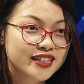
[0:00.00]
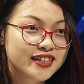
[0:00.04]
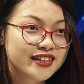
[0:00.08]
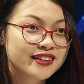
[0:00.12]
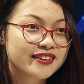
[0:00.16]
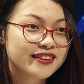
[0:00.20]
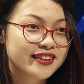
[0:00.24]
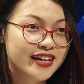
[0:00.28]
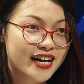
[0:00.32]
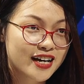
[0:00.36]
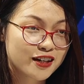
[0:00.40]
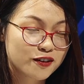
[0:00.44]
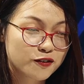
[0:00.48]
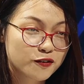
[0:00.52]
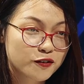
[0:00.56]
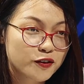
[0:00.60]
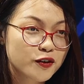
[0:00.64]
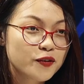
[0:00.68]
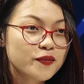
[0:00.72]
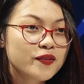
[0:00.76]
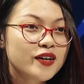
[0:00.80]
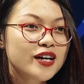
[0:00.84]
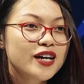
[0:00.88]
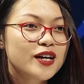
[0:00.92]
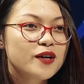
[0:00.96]
in that
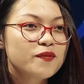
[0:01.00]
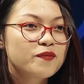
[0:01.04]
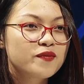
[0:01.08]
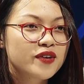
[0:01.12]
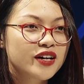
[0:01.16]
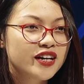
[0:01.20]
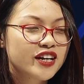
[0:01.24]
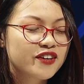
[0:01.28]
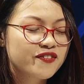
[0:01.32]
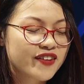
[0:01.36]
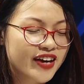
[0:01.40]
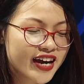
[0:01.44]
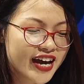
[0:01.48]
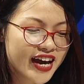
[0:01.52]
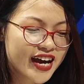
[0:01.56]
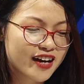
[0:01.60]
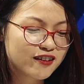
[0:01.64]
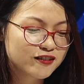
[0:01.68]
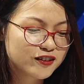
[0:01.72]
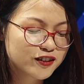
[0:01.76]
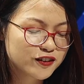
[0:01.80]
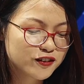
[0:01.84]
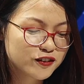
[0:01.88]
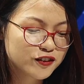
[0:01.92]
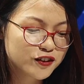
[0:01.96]
group. But if I
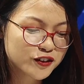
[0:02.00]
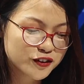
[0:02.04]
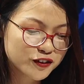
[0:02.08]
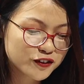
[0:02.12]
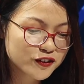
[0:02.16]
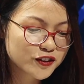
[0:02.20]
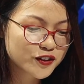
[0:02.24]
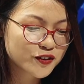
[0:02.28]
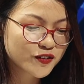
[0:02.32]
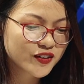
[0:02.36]
have to choose